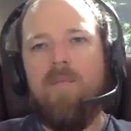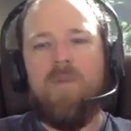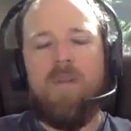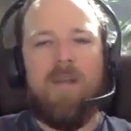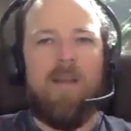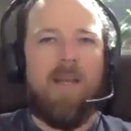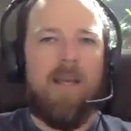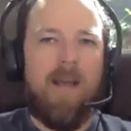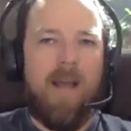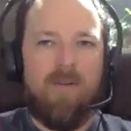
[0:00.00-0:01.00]
So then they
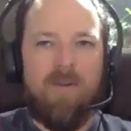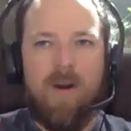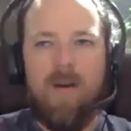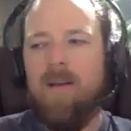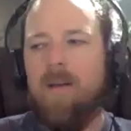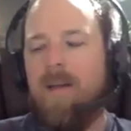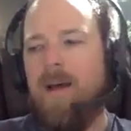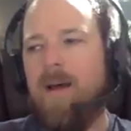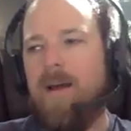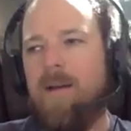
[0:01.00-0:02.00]
get an extra
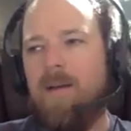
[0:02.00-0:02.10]
uh,